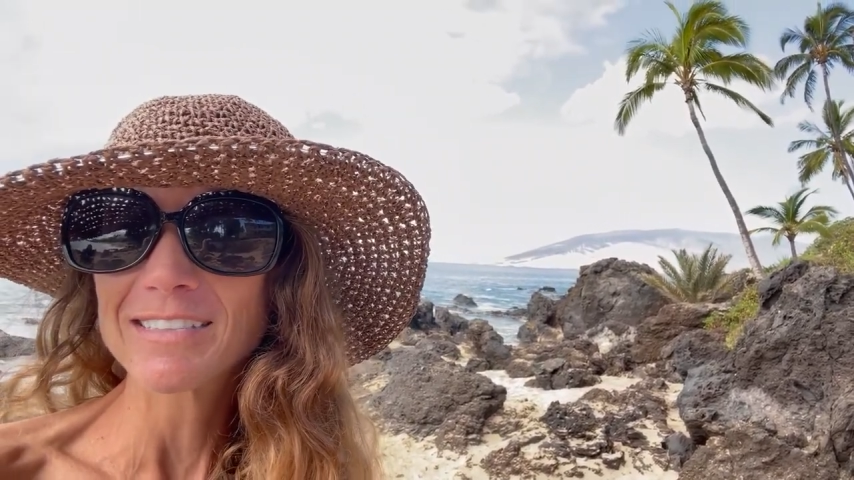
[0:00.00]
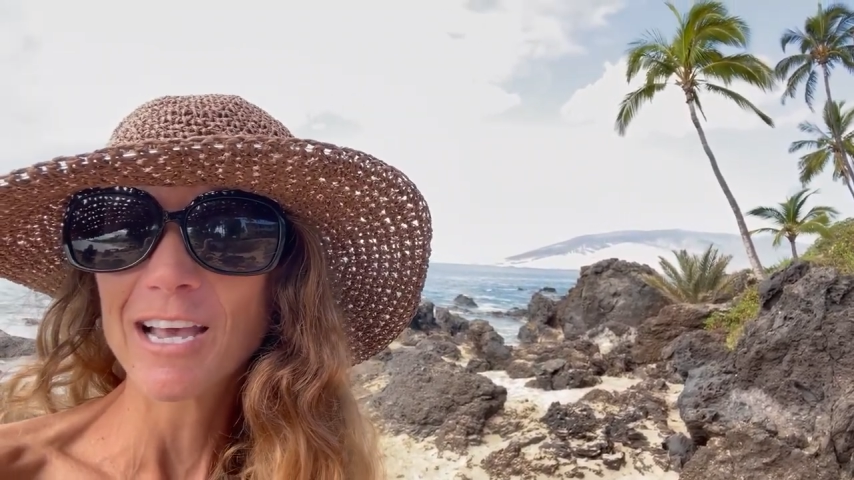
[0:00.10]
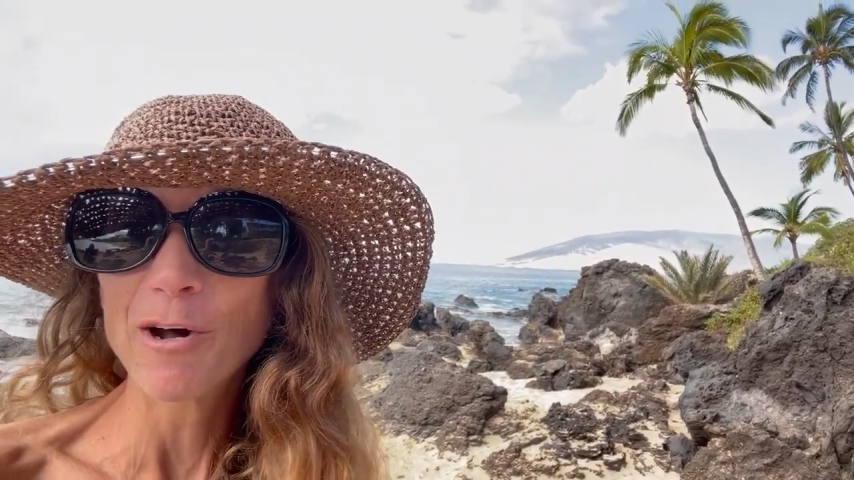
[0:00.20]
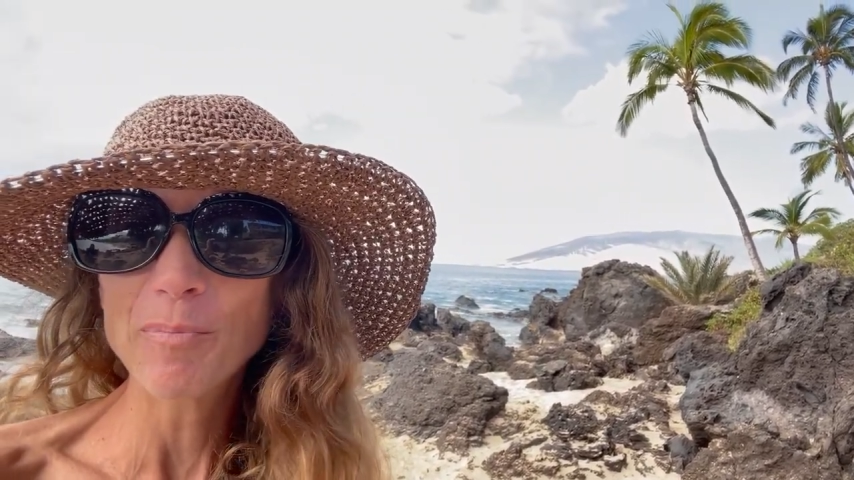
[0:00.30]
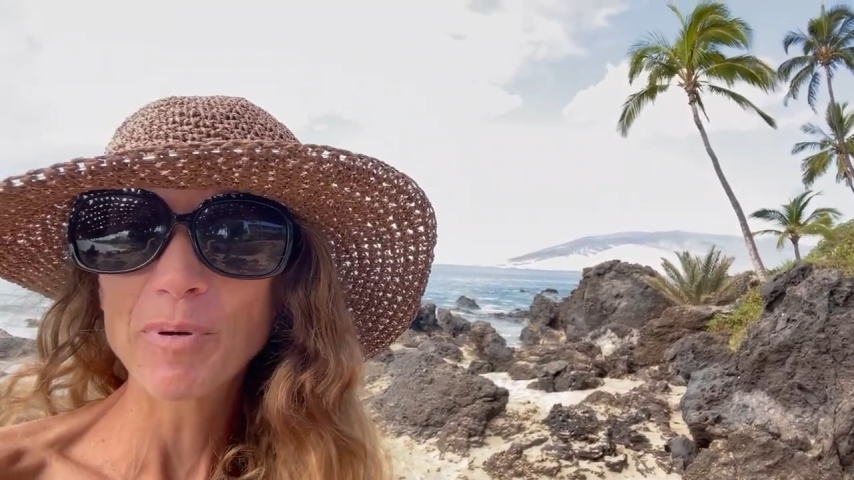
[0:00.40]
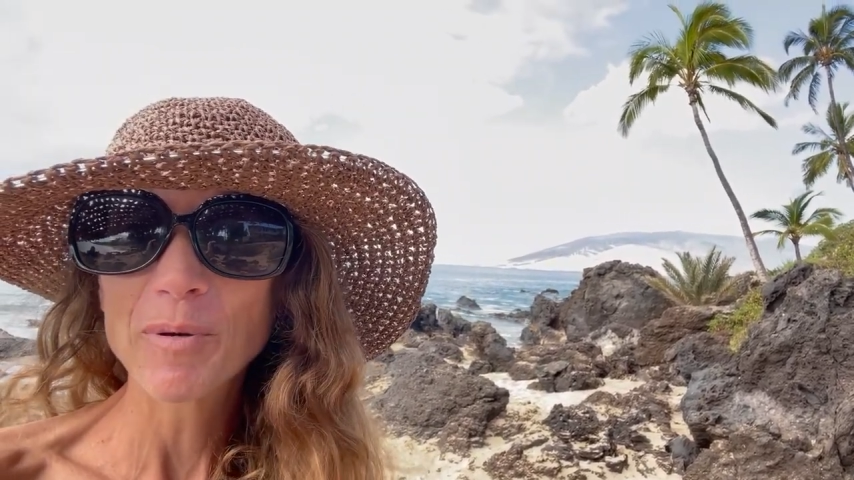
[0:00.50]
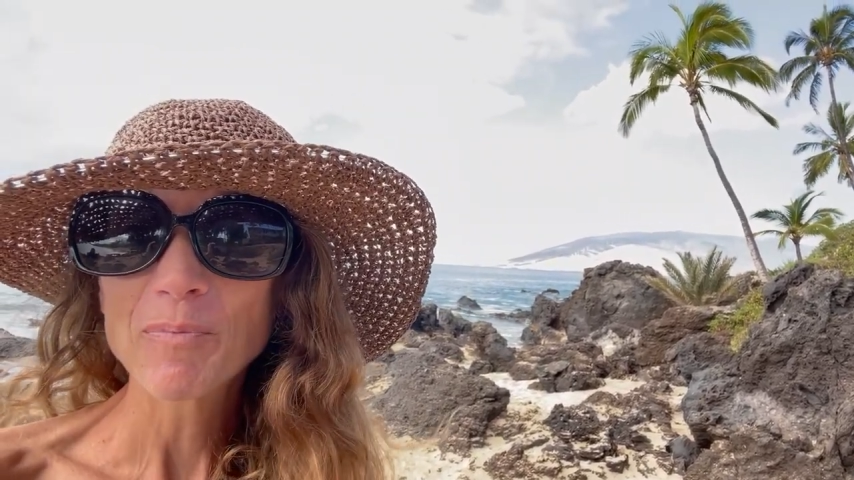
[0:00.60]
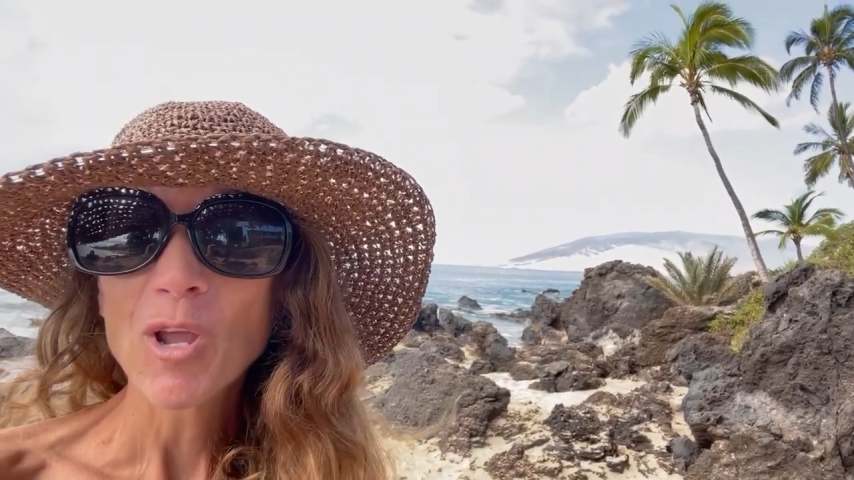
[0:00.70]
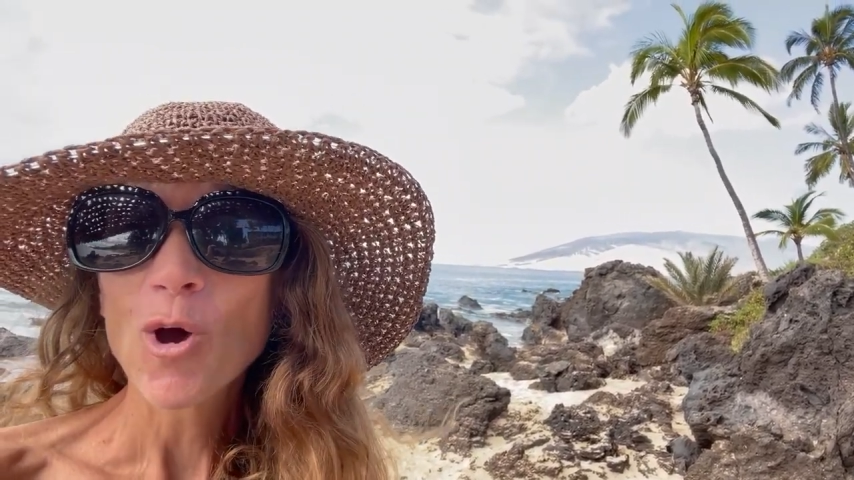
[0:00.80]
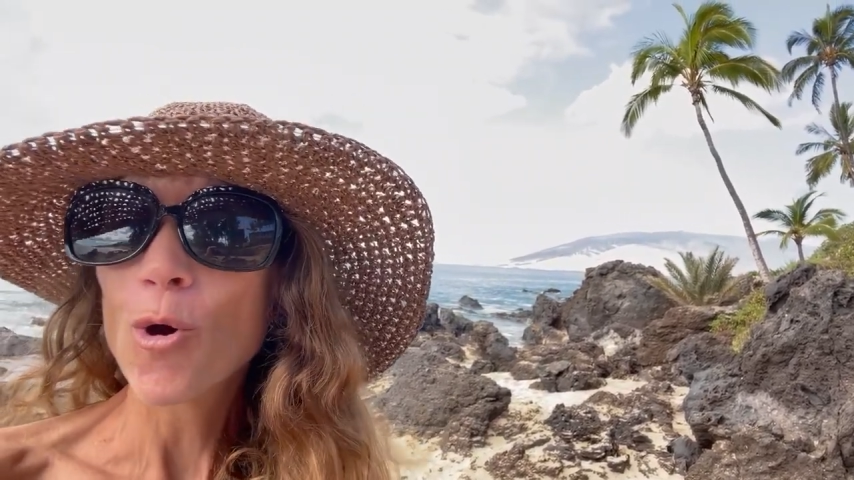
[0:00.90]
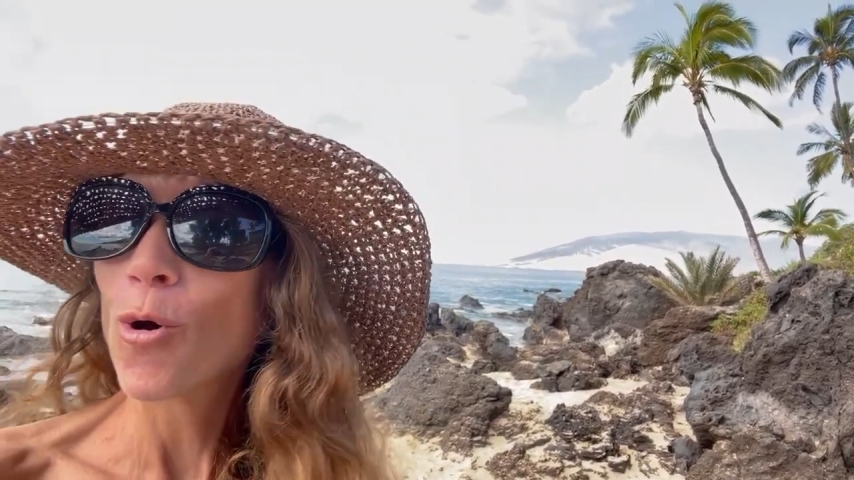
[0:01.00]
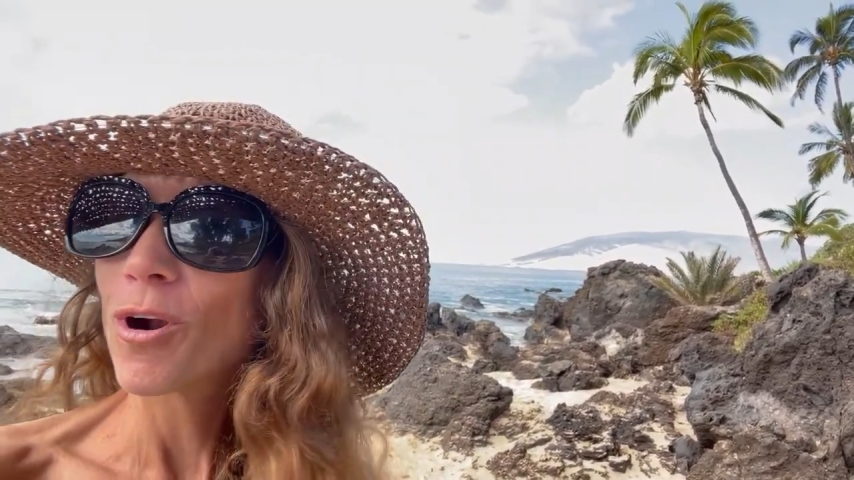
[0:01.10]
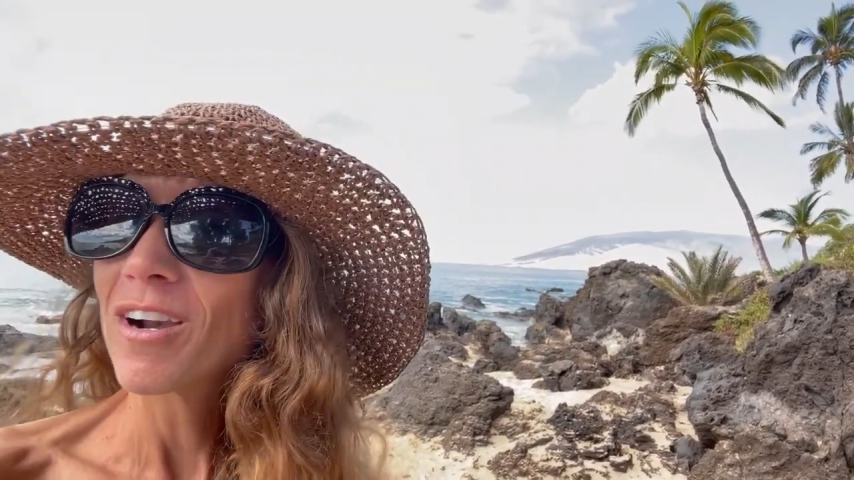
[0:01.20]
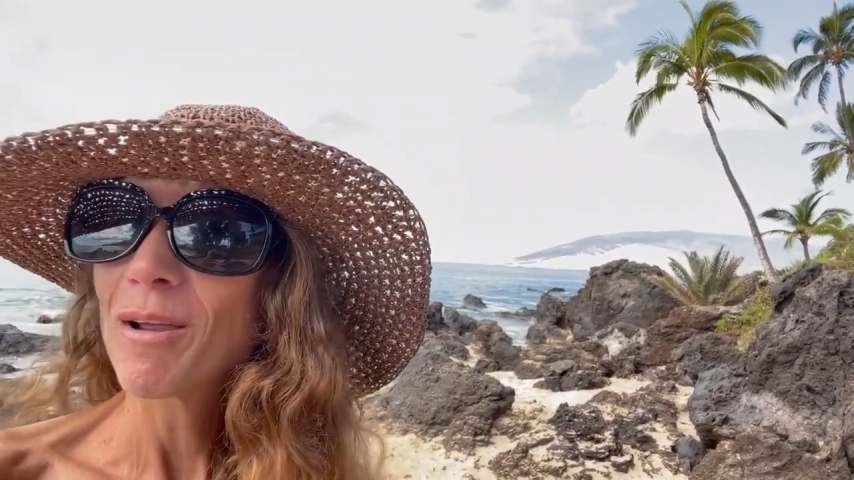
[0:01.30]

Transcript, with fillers: help, or